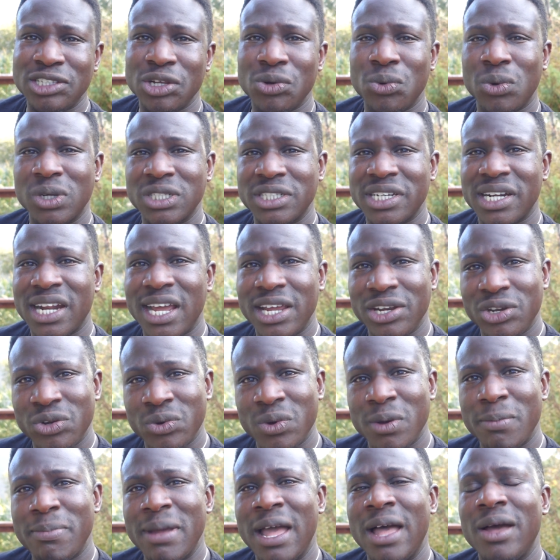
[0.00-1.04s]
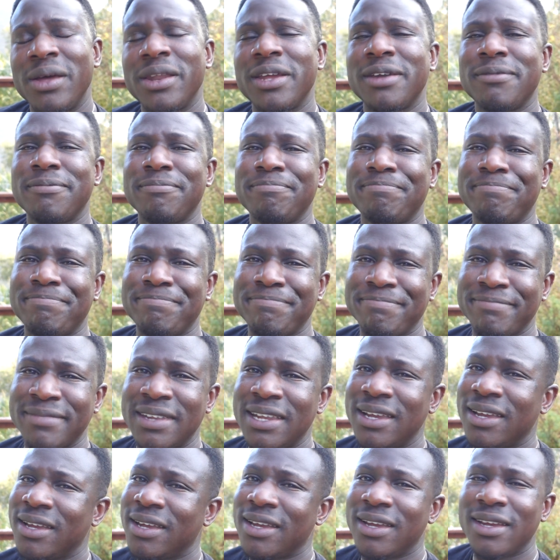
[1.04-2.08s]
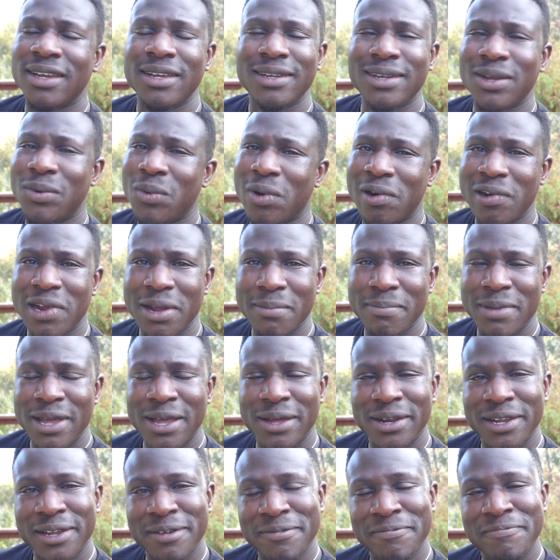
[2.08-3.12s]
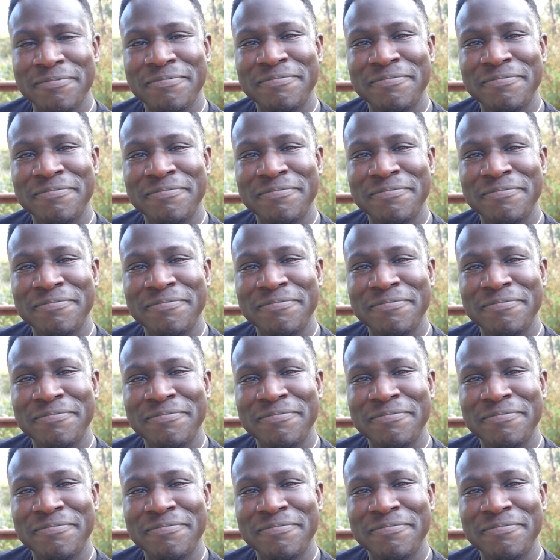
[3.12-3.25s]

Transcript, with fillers: so what should I do about it? Don't worry about it.